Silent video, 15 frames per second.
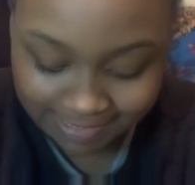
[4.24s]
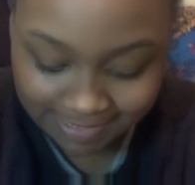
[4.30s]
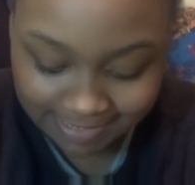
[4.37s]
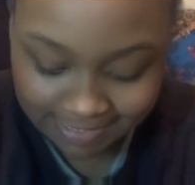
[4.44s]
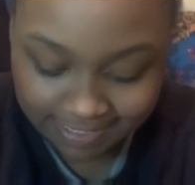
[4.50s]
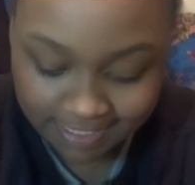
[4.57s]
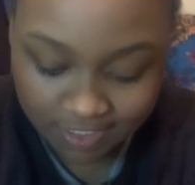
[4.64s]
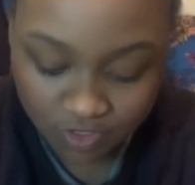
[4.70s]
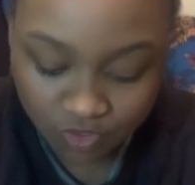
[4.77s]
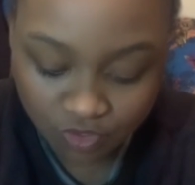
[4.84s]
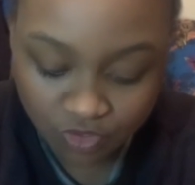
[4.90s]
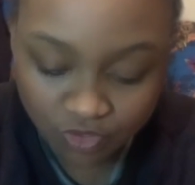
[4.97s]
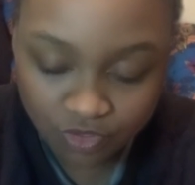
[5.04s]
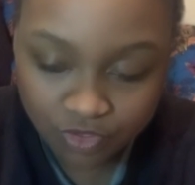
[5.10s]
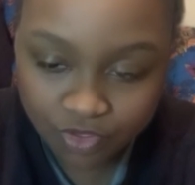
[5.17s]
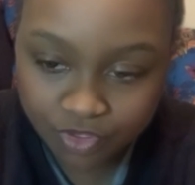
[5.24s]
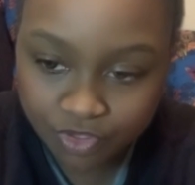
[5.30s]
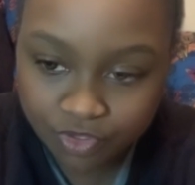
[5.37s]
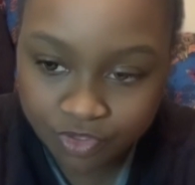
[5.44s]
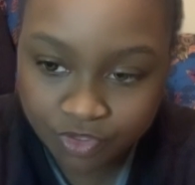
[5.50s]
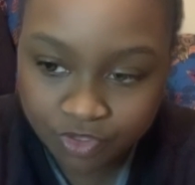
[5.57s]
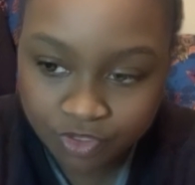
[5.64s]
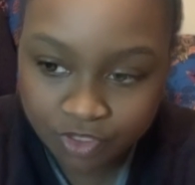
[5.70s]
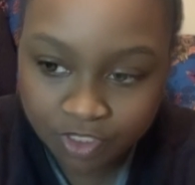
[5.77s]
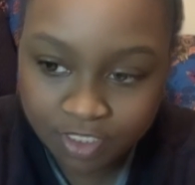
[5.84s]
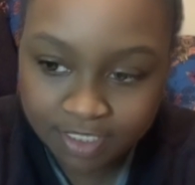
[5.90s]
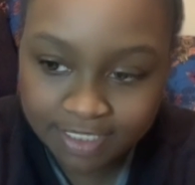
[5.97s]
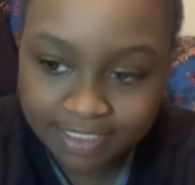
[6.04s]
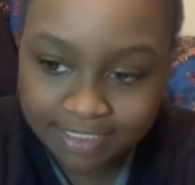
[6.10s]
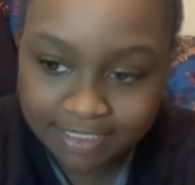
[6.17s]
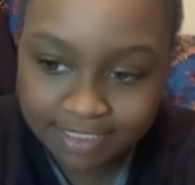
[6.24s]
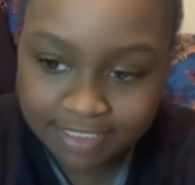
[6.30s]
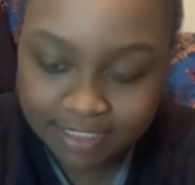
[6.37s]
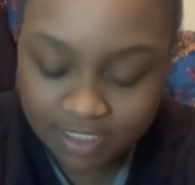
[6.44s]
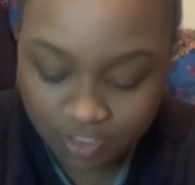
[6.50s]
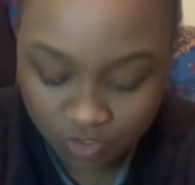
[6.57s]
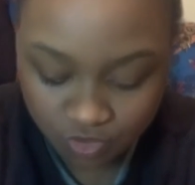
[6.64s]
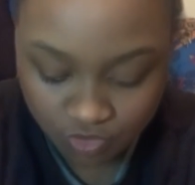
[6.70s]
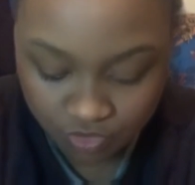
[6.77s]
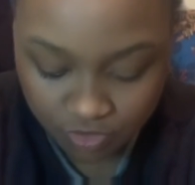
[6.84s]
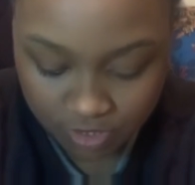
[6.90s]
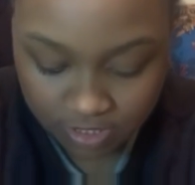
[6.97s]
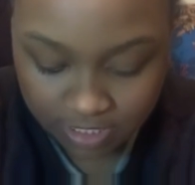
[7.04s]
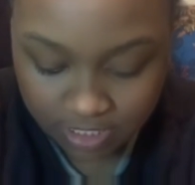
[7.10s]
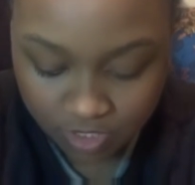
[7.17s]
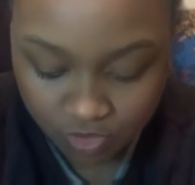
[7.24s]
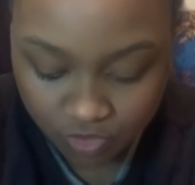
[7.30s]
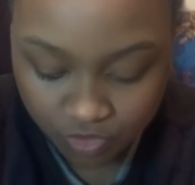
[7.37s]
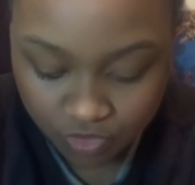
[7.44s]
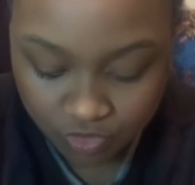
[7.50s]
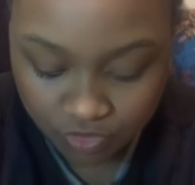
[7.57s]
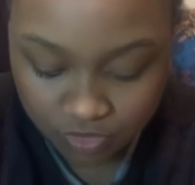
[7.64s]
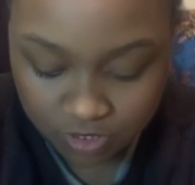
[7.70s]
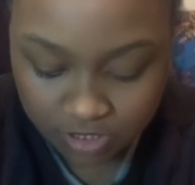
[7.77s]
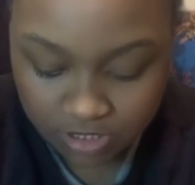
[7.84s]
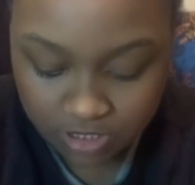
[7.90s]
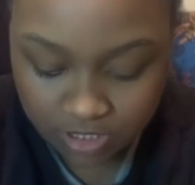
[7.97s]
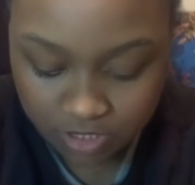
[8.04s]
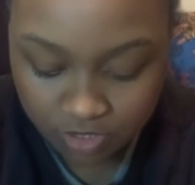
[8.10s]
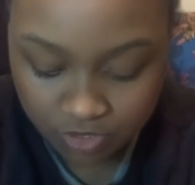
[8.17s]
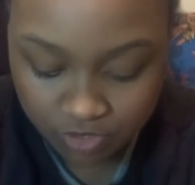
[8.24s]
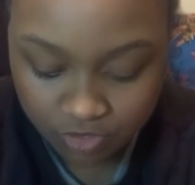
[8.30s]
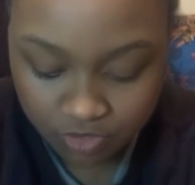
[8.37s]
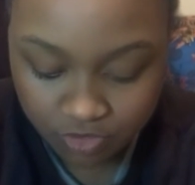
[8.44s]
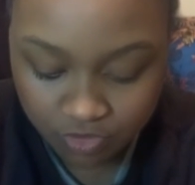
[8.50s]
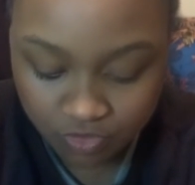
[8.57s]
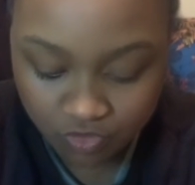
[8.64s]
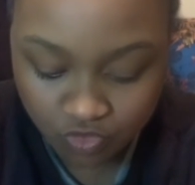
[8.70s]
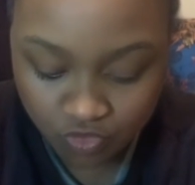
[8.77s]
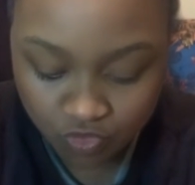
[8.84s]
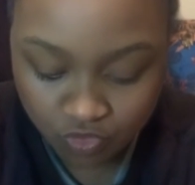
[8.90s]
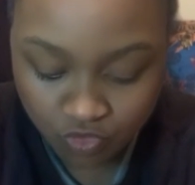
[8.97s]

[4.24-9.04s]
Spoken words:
Dear. Dear. Dear. Dear. Dear. Santa.